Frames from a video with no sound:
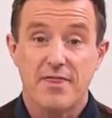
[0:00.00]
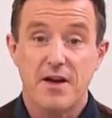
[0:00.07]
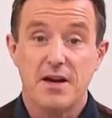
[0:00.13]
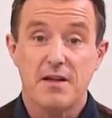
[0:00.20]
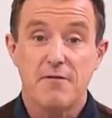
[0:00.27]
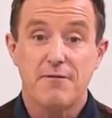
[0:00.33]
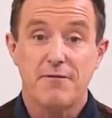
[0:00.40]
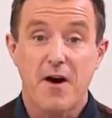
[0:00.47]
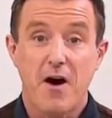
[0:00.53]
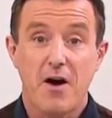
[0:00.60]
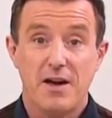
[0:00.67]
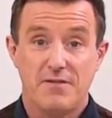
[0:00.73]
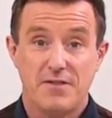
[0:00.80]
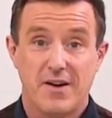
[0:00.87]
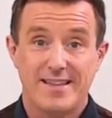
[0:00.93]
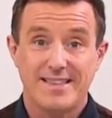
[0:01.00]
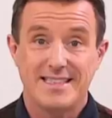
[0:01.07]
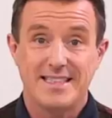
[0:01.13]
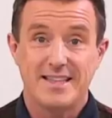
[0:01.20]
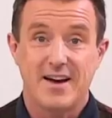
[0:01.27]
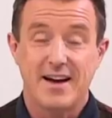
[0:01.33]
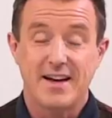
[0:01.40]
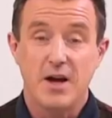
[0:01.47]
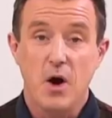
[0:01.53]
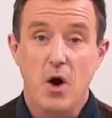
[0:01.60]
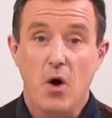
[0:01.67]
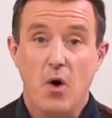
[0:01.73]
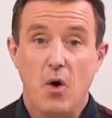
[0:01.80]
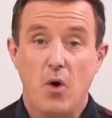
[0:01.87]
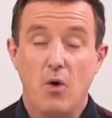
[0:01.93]
thirty-five ninety-nine
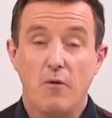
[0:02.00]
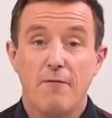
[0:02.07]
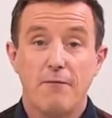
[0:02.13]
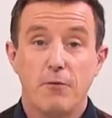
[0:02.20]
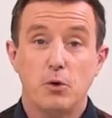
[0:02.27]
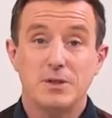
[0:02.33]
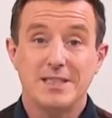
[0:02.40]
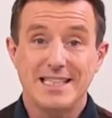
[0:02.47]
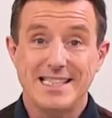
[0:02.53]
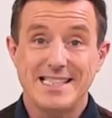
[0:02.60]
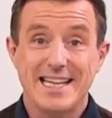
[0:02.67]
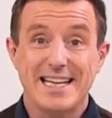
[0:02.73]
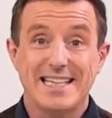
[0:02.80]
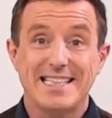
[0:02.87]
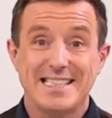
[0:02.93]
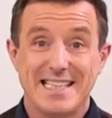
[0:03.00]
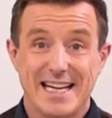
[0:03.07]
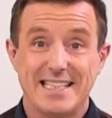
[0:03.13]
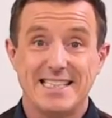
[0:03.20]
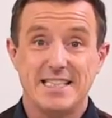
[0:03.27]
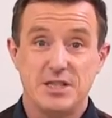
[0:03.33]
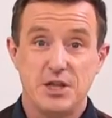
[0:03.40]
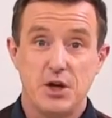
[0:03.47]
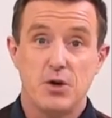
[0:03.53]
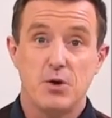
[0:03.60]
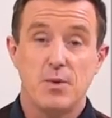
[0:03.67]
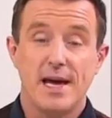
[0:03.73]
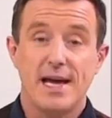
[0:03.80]
or forty-six sixty-two